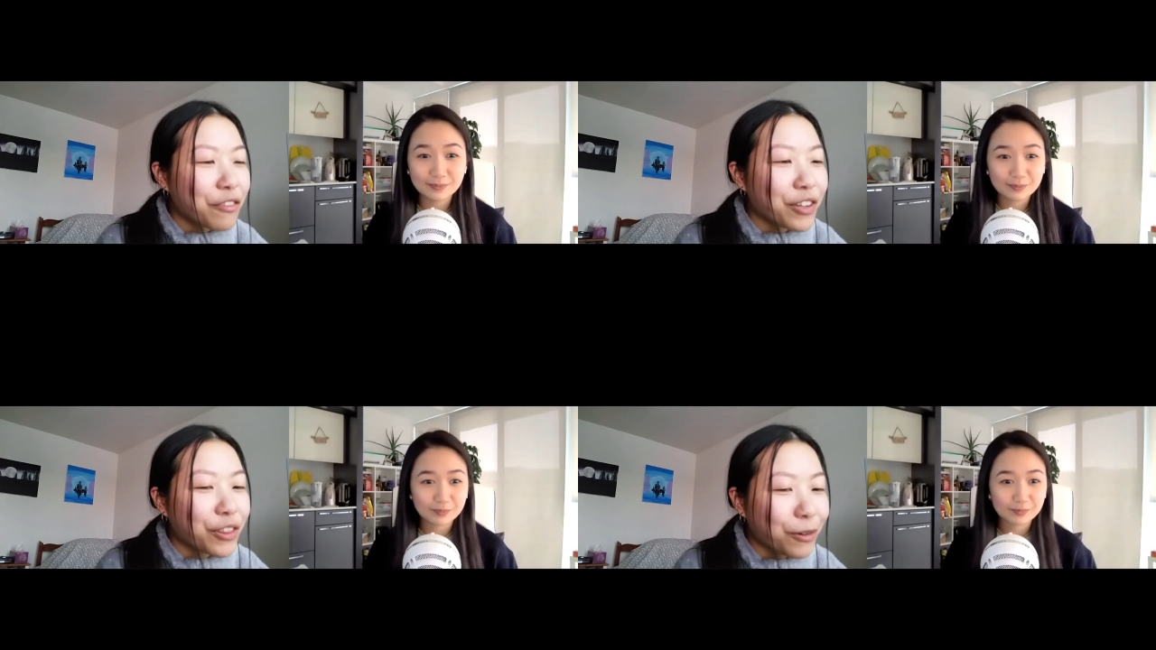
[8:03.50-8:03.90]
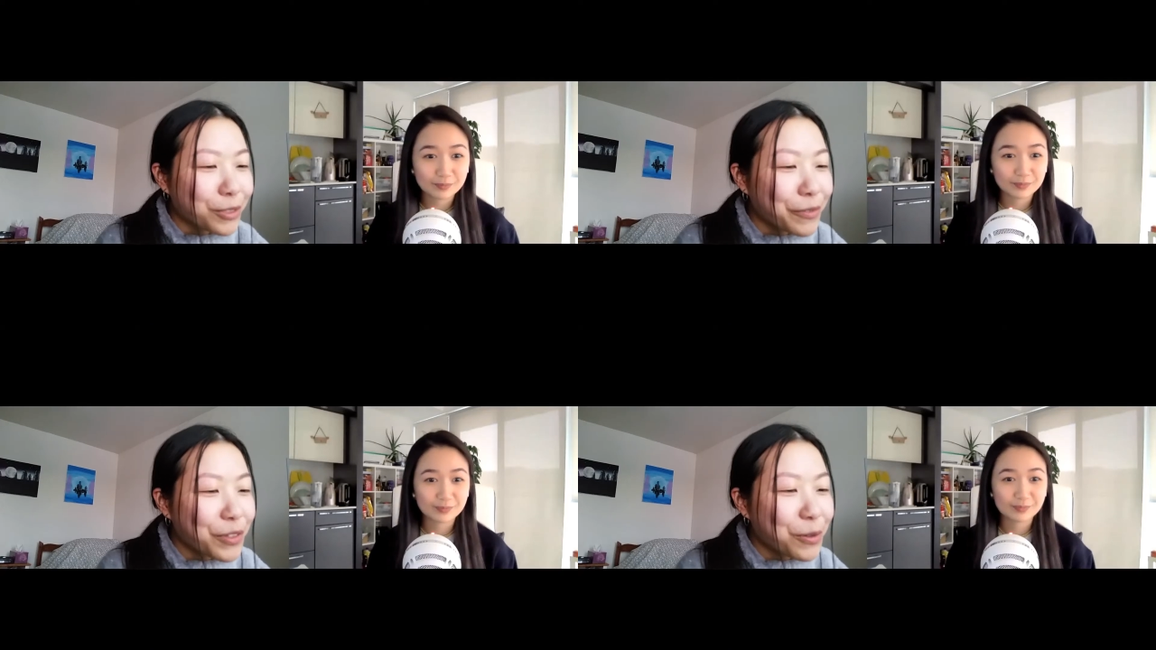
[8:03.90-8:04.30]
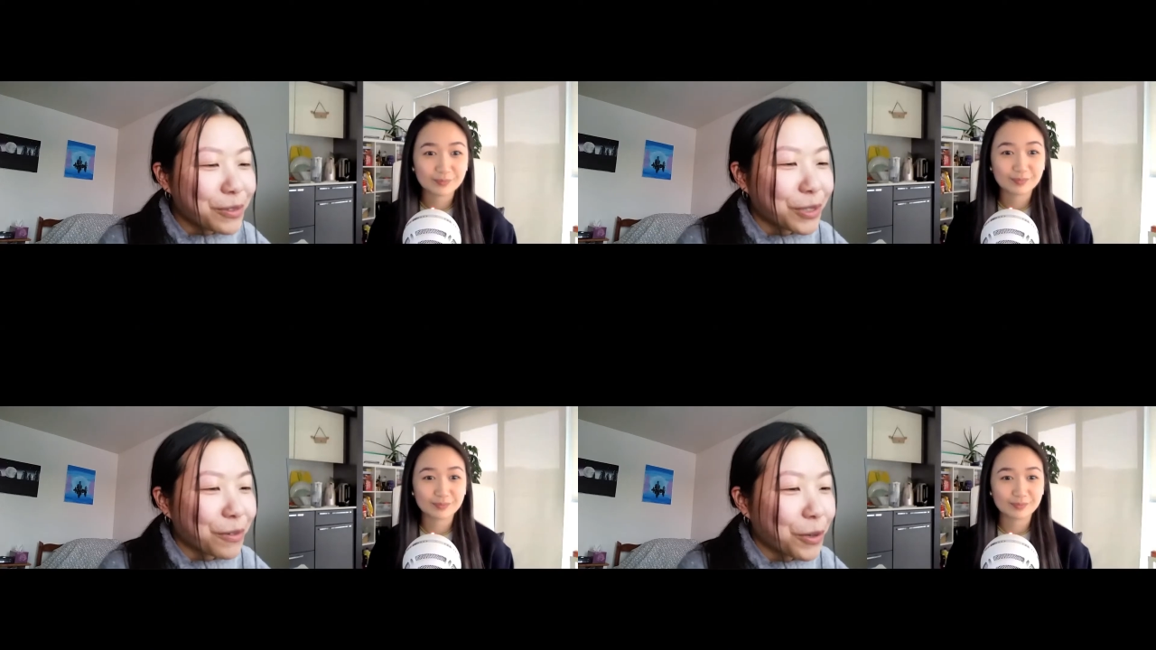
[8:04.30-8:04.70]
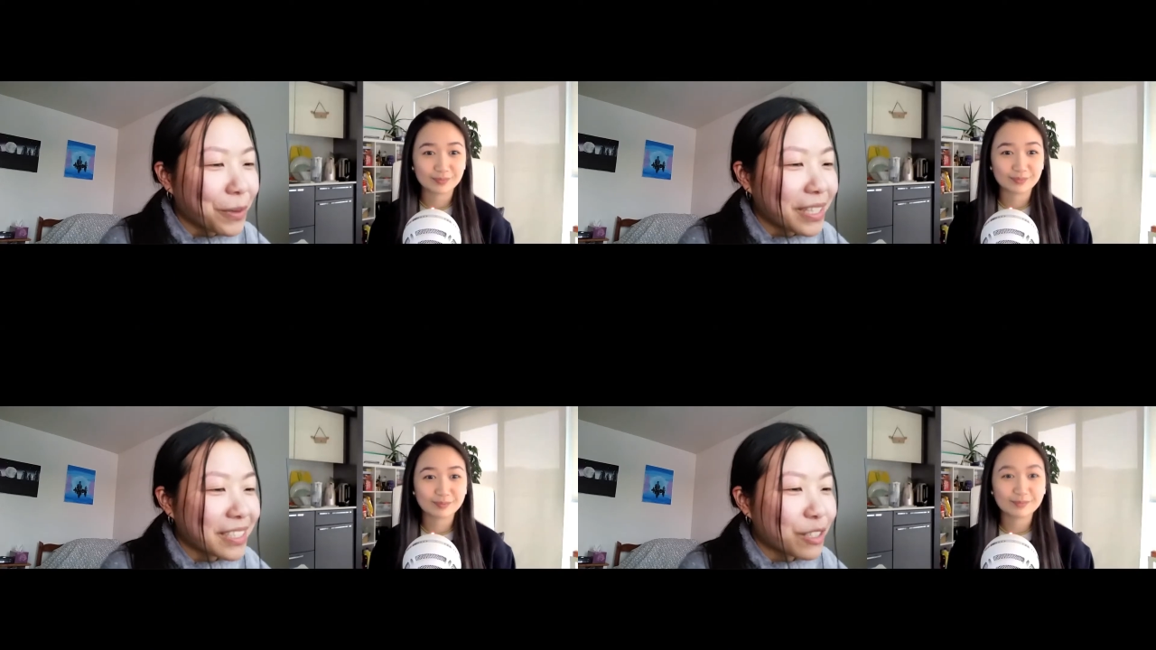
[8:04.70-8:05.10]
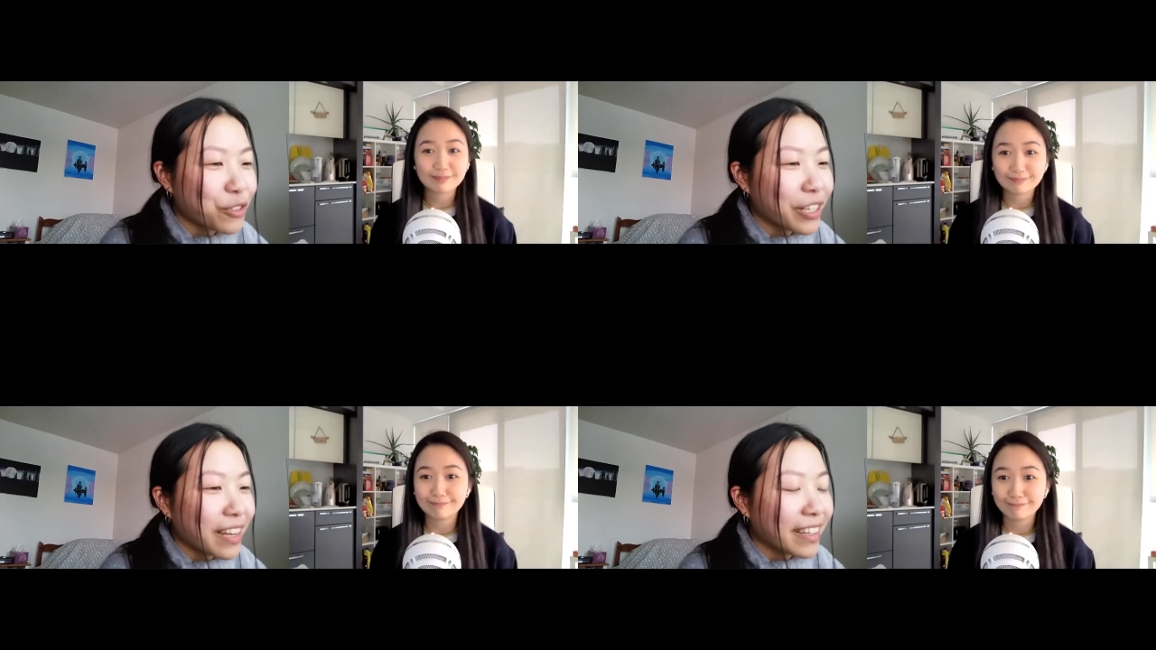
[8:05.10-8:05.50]
Speaker 1: For those of you who don't know what a
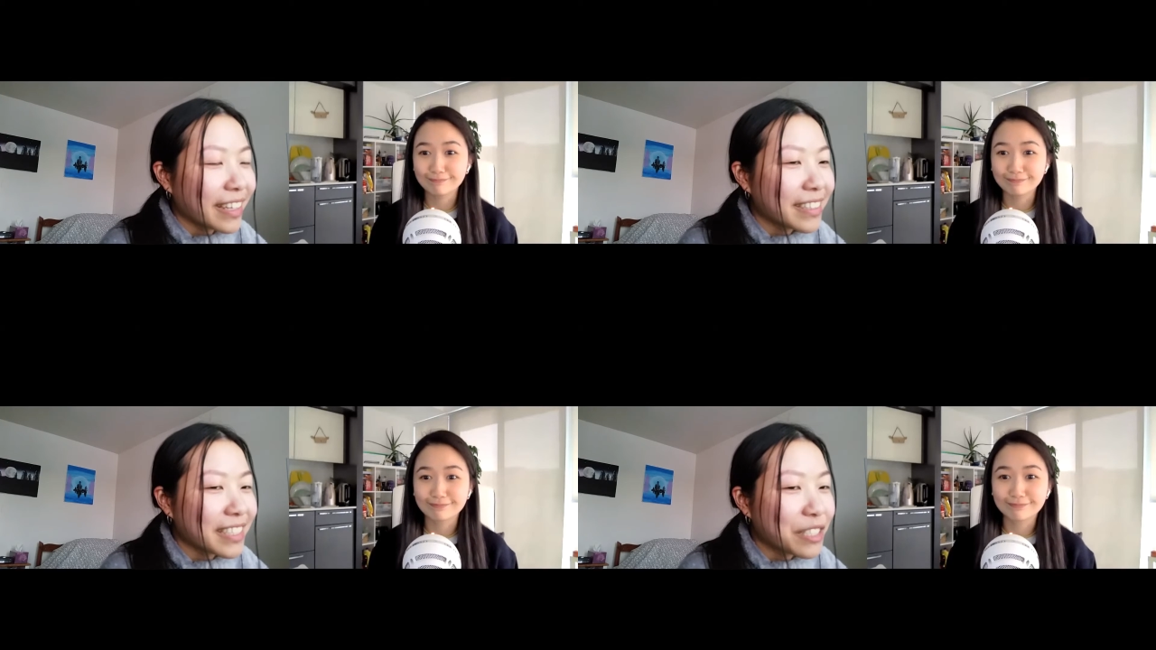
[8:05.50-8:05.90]
century egg is,